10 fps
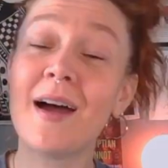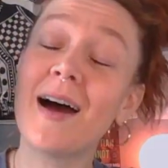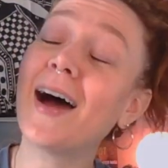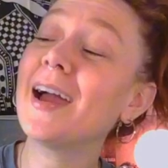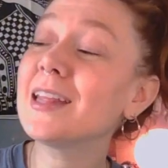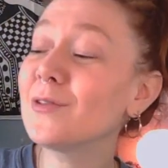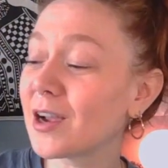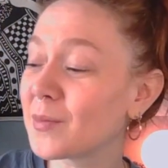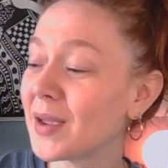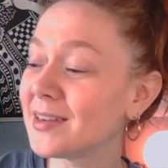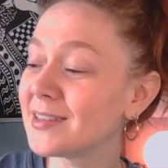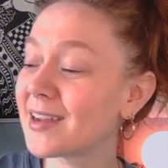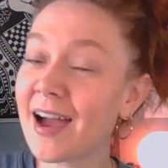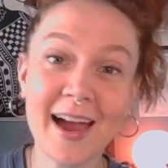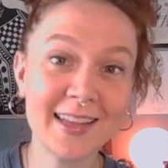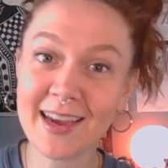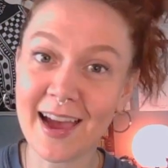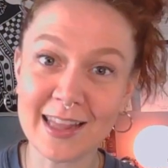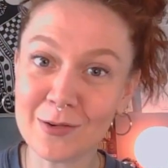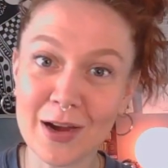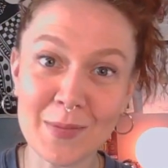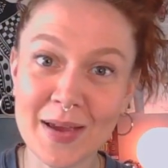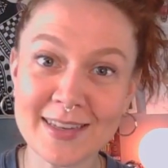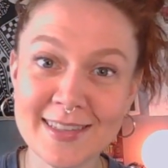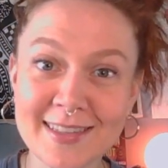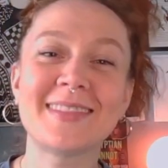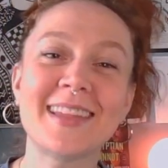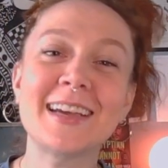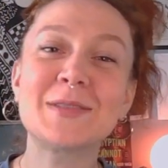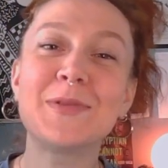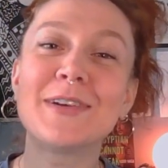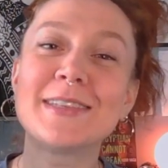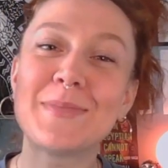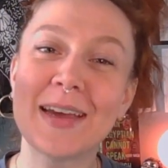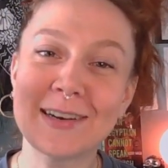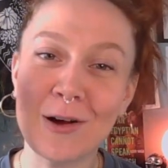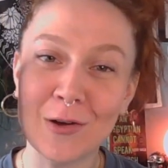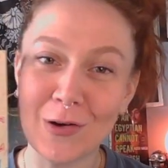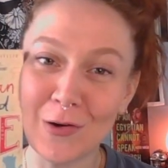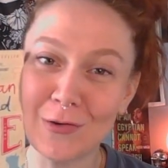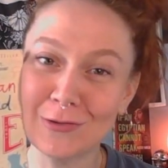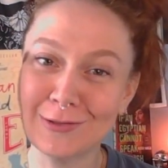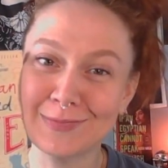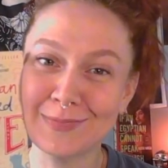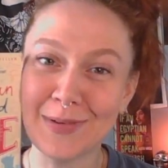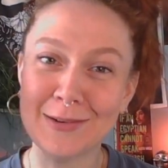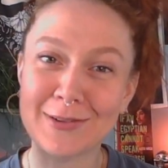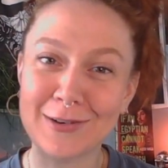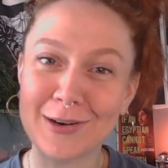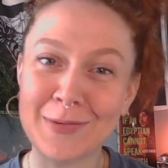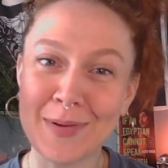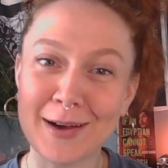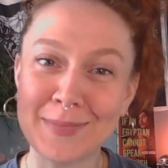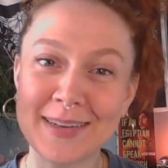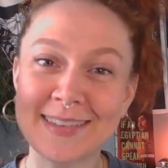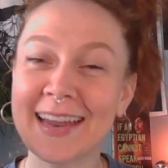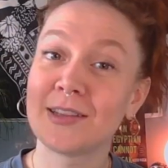Highly recommend. Highly, highly recommend. Next book is A Man Called Ove by Frederick Bachman.